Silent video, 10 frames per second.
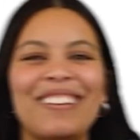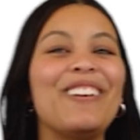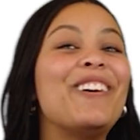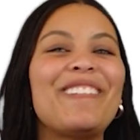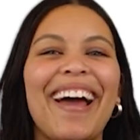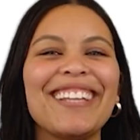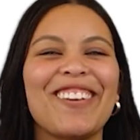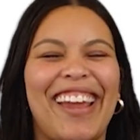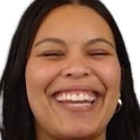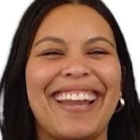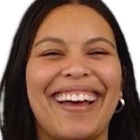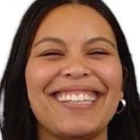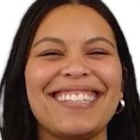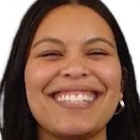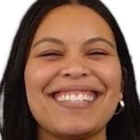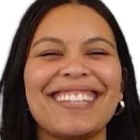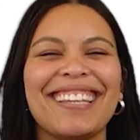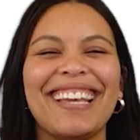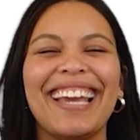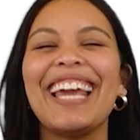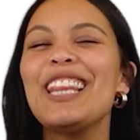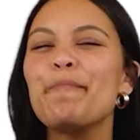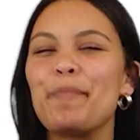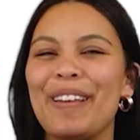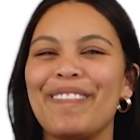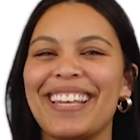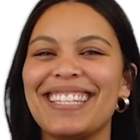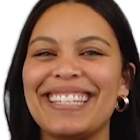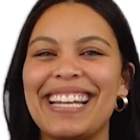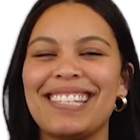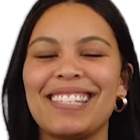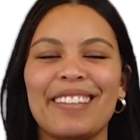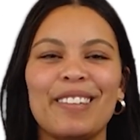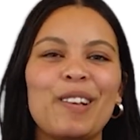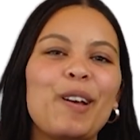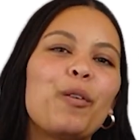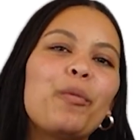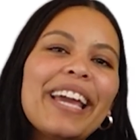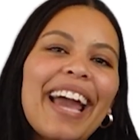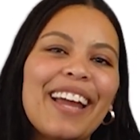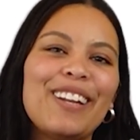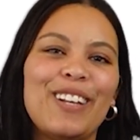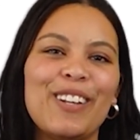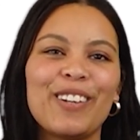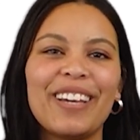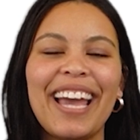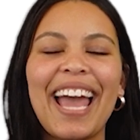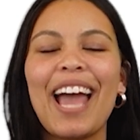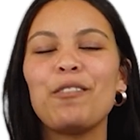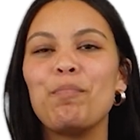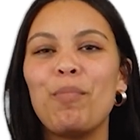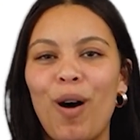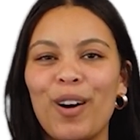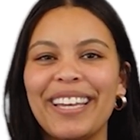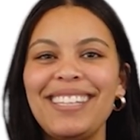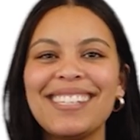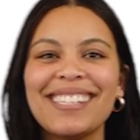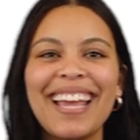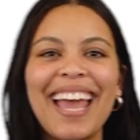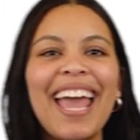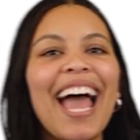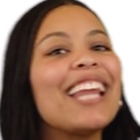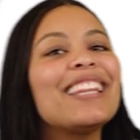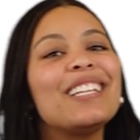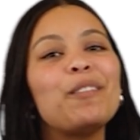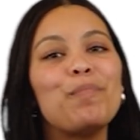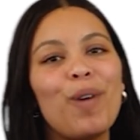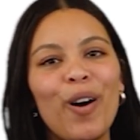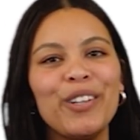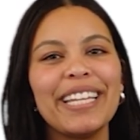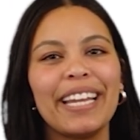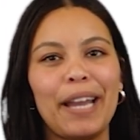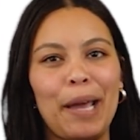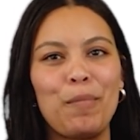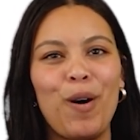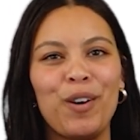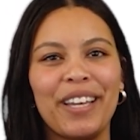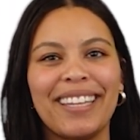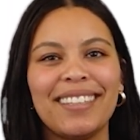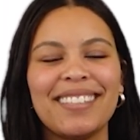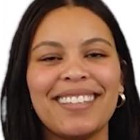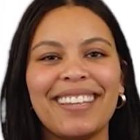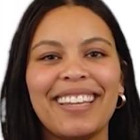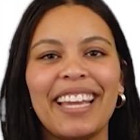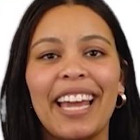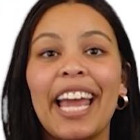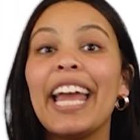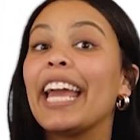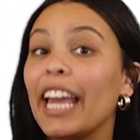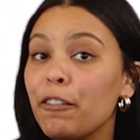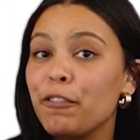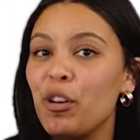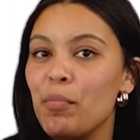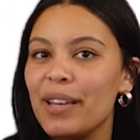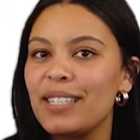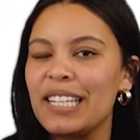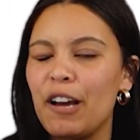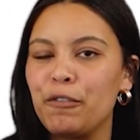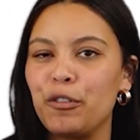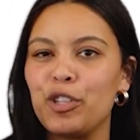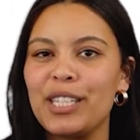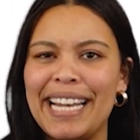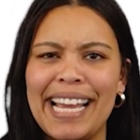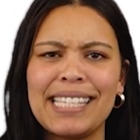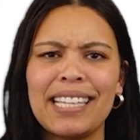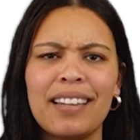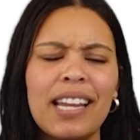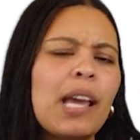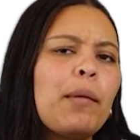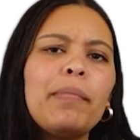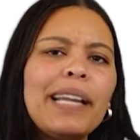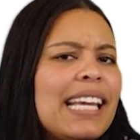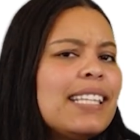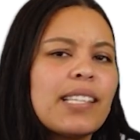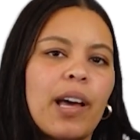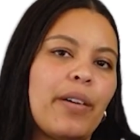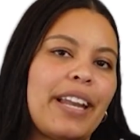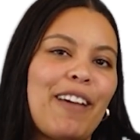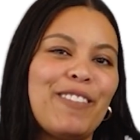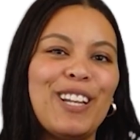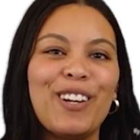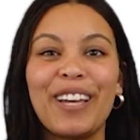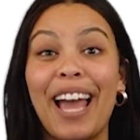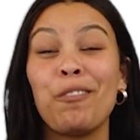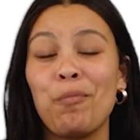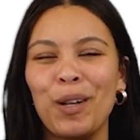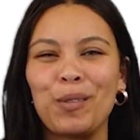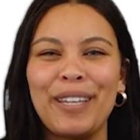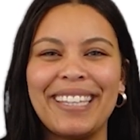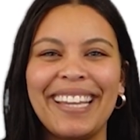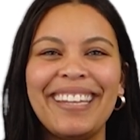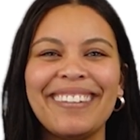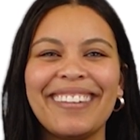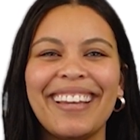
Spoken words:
All right, Grade 9s. In the previous lesson, we had a look at markets and the demand in a market. If you missed our first lesson, please go and have a look at what we did.